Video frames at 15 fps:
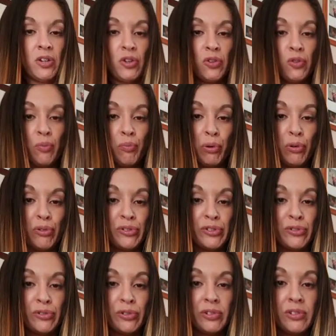a new pull
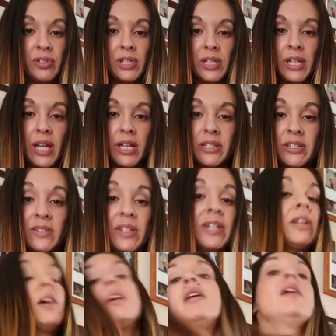tool in case you
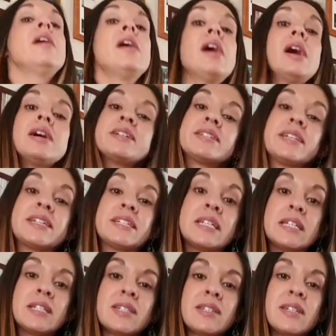need
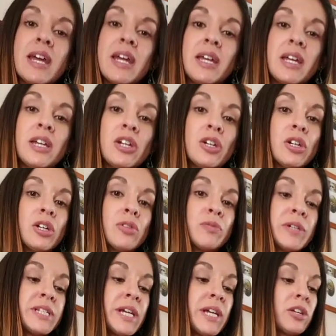assistance taking your
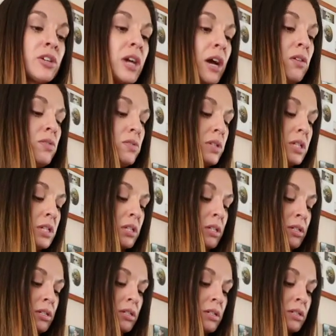retainer out.
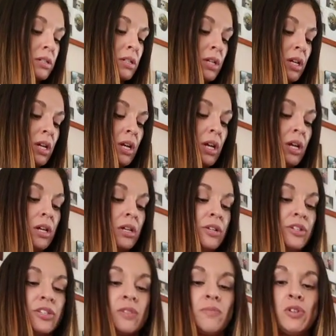
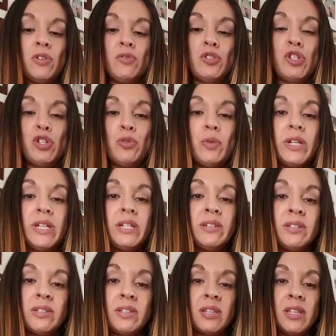Some new
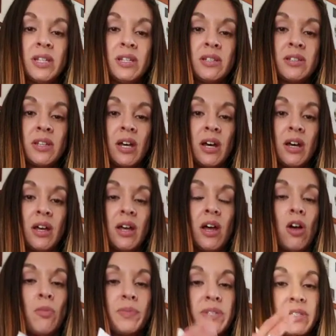chewies. These
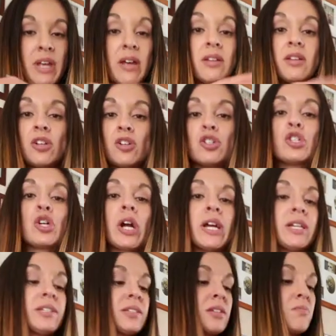help set your
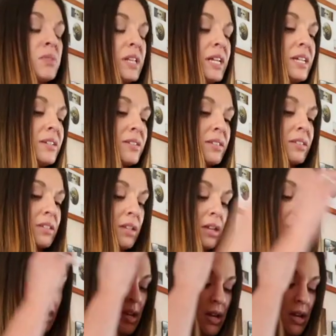trays in place.